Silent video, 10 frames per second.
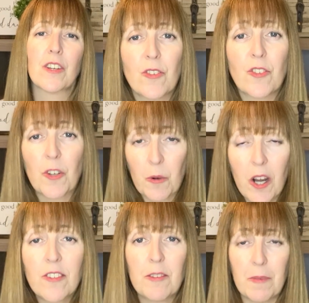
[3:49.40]
So
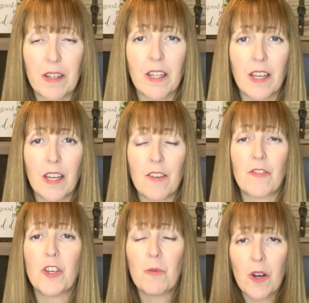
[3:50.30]
ultimately, if
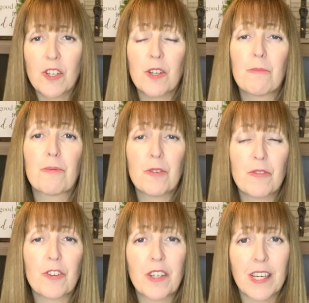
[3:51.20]
you want to improve
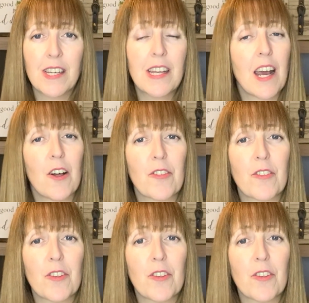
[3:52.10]
your kidney health,